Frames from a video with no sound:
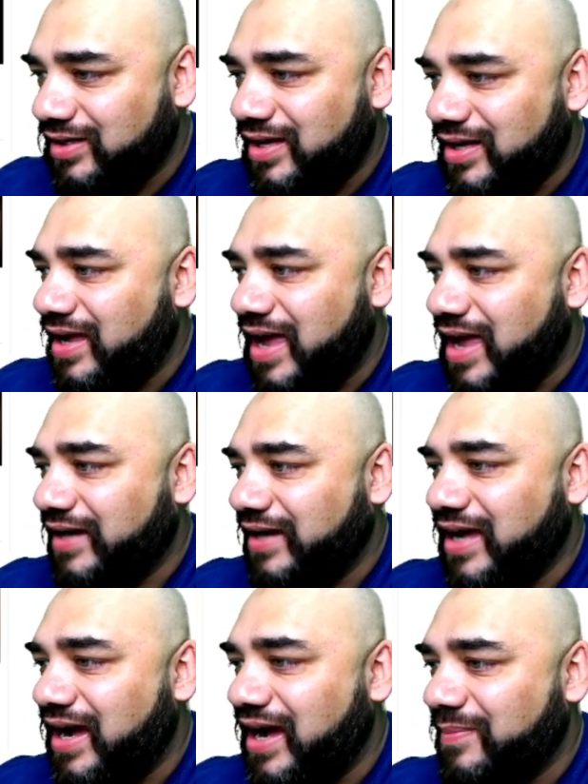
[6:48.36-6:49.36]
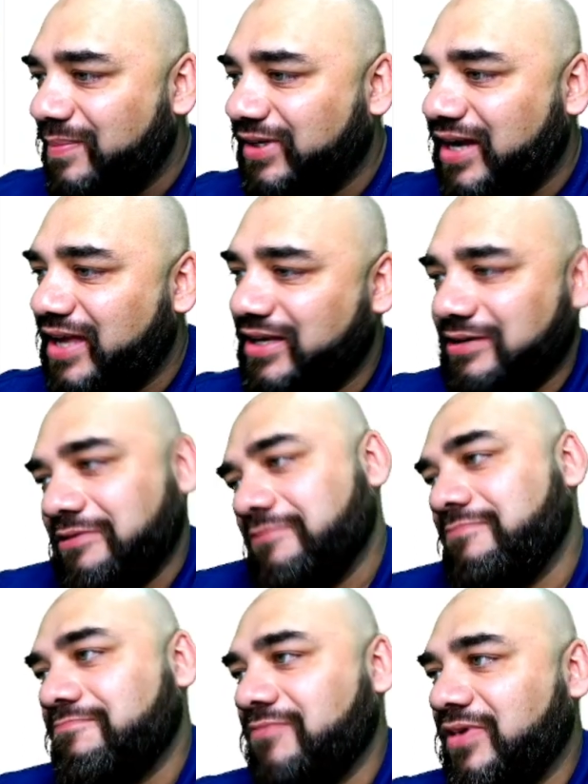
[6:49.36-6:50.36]
And yeah, I mean,
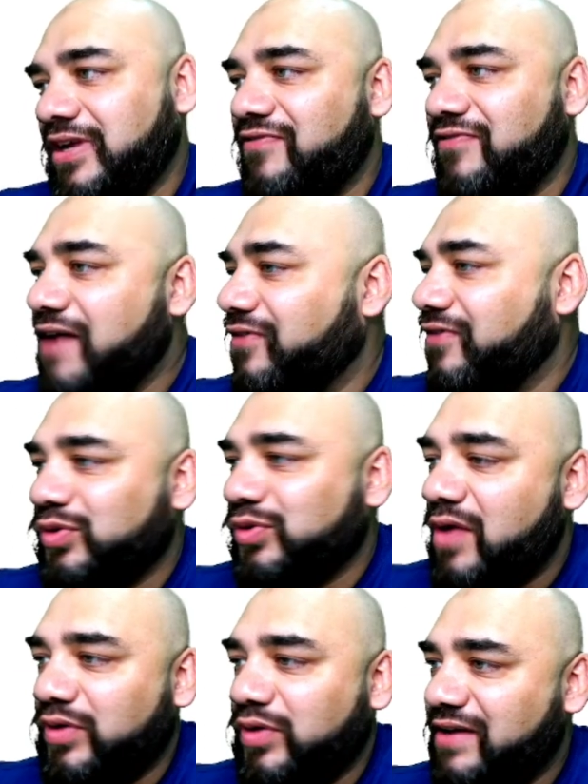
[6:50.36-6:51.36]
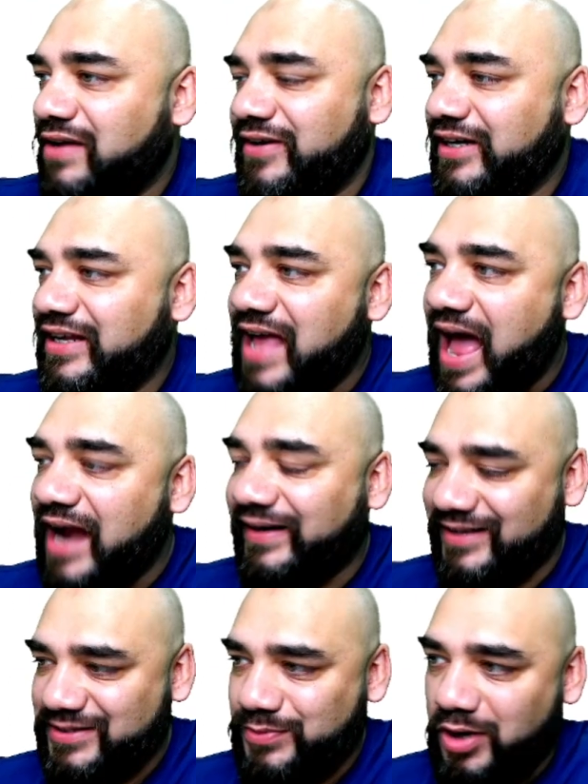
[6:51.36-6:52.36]
if I were you, I would definitely add
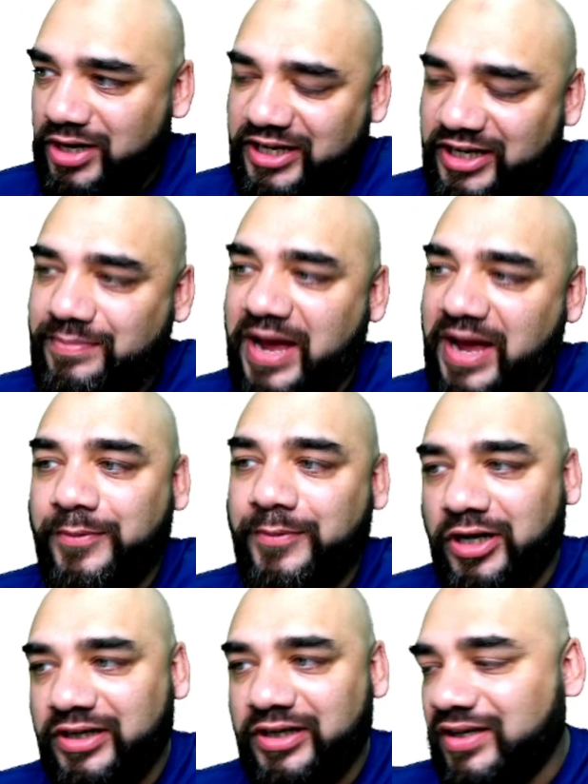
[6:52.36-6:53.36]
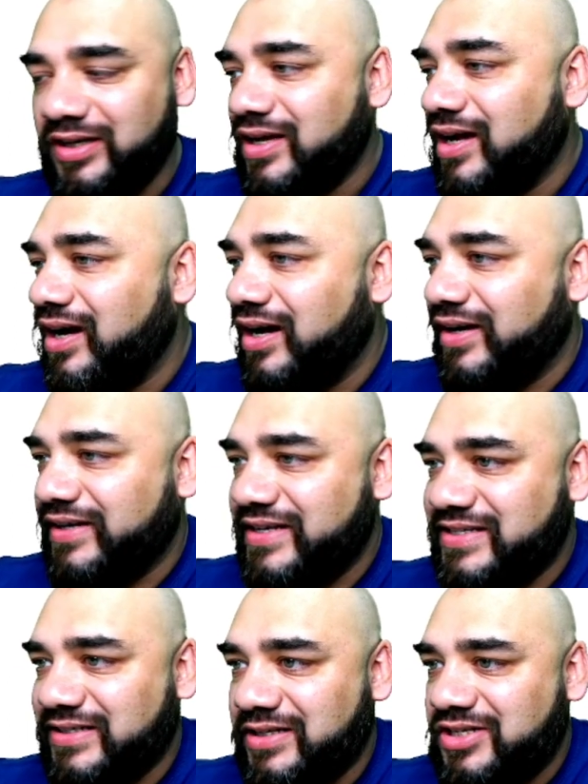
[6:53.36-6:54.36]
this product in my product
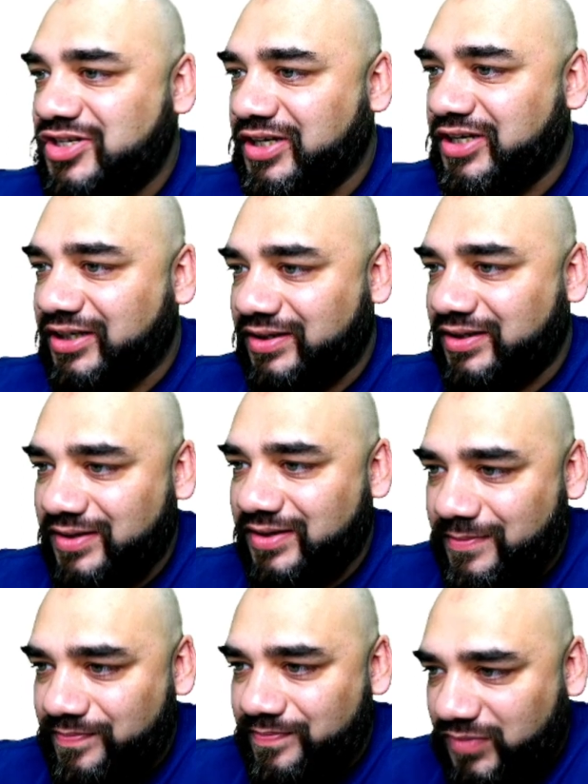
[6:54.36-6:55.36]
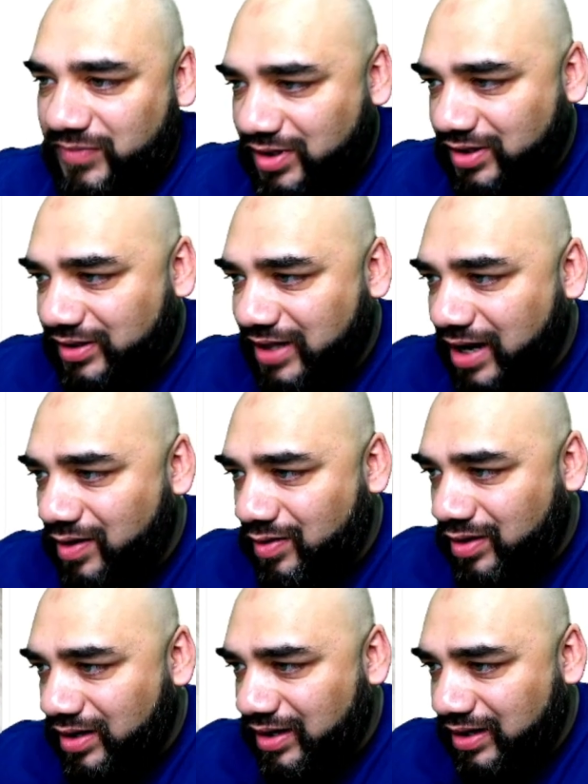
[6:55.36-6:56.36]
research sheet.
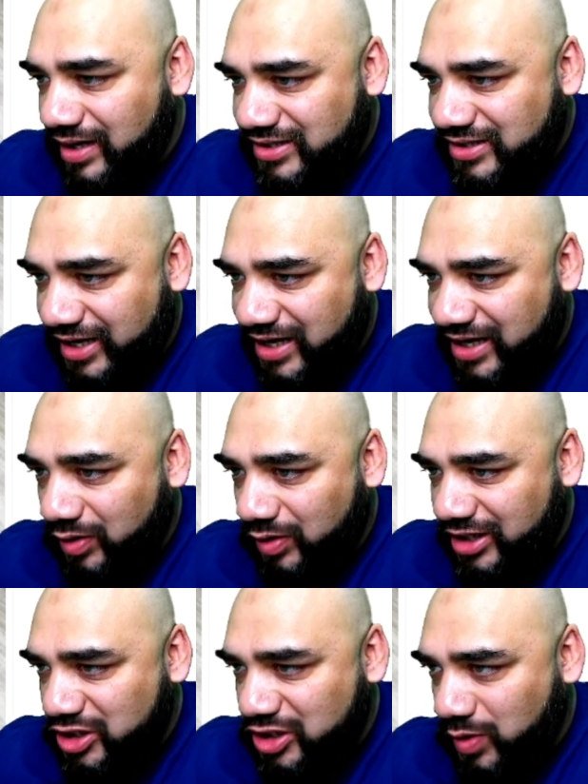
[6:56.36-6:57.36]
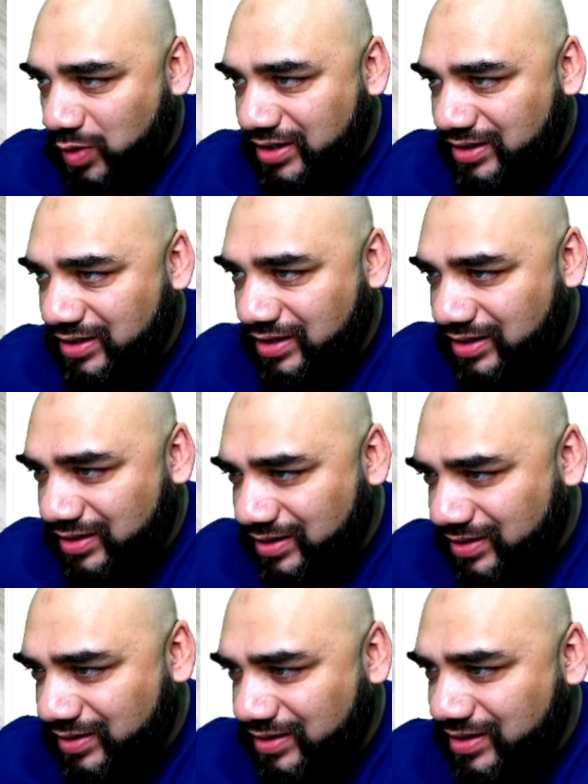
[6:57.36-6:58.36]
Now let's check out this one.
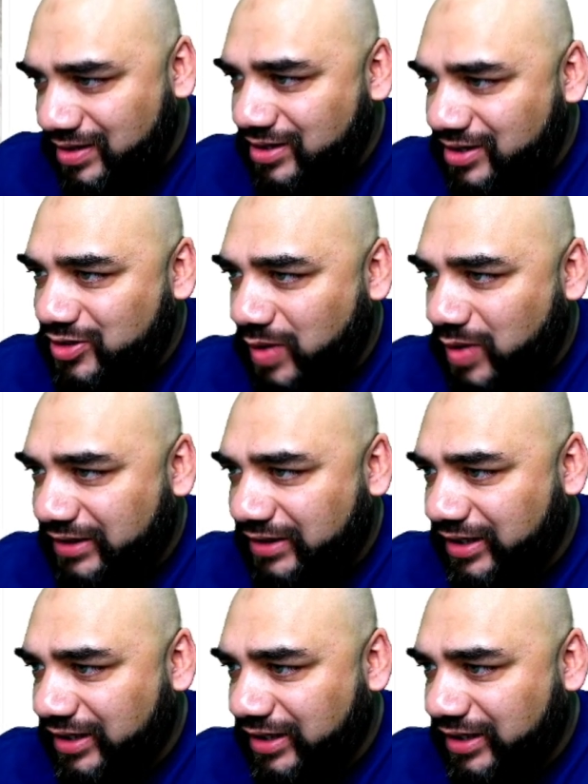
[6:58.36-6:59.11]
So I think